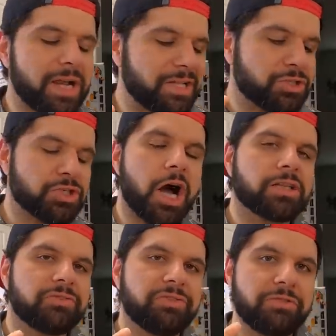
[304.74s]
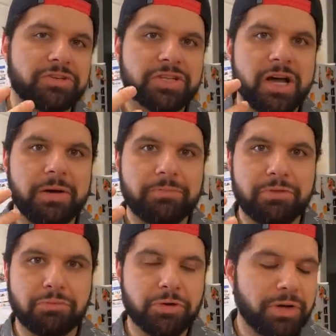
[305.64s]
butter and chocolate flavors come
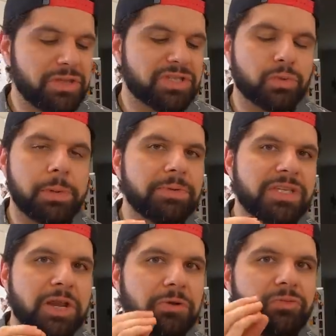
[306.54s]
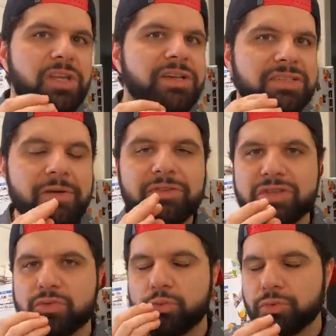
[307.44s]
through, and the sweet potato does give it
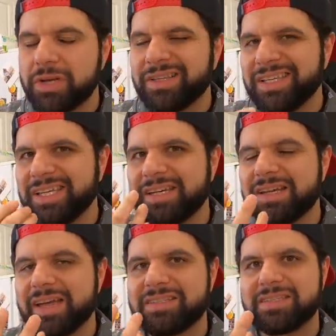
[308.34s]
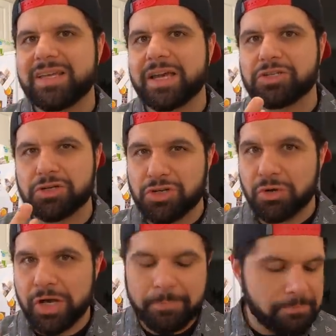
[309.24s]
this really nice texture
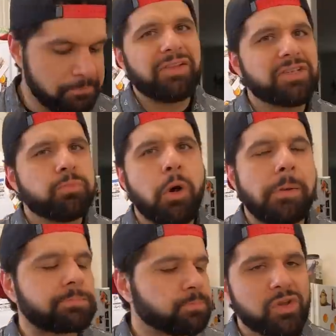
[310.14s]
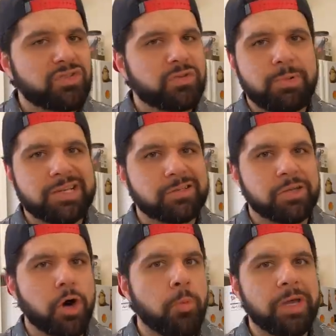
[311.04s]
to it. At this point, this is
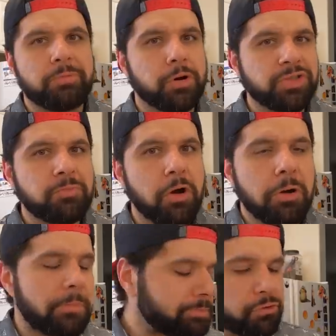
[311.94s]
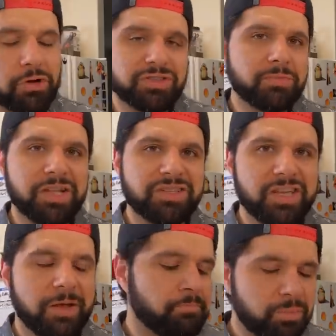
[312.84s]
basically a homemade protein bar. Throw some nuts
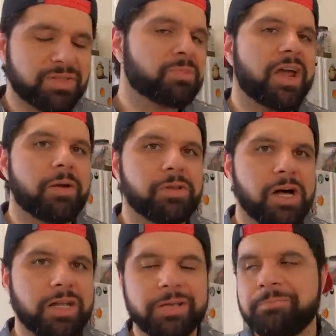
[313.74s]
in it, put some caramel on